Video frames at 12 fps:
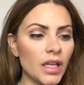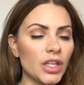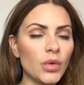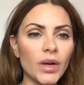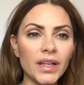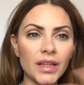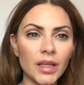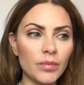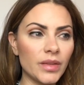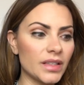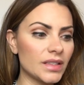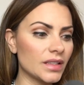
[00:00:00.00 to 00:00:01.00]
You want to keep
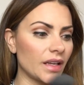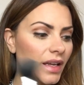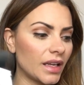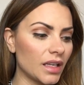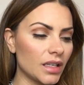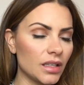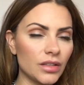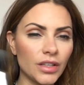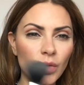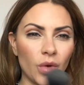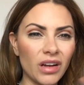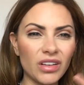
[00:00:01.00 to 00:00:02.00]
this like, you
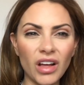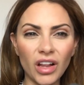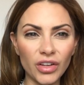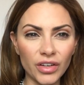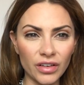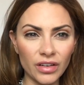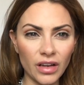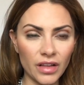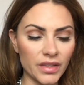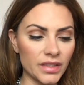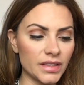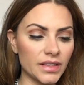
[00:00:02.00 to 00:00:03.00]
don't want color on
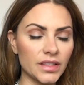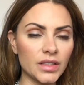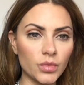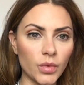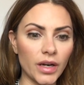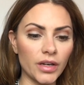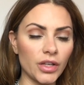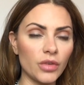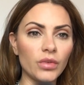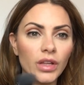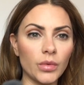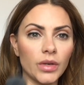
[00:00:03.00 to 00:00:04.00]
this. This is where you
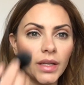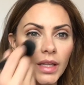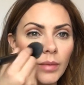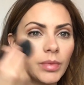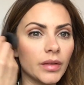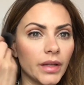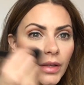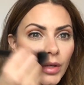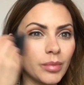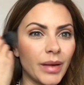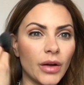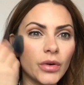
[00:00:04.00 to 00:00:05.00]
really want to keep it like your
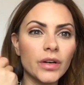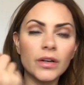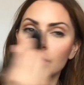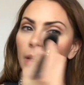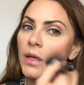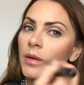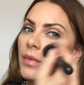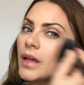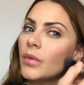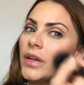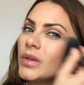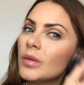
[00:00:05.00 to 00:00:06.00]
powder. That
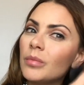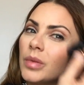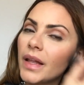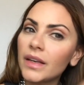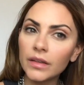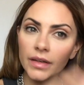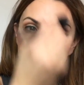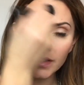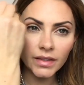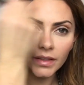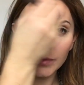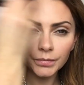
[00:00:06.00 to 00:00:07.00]
way you can blend
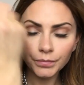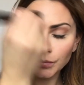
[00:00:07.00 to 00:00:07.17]
nicely.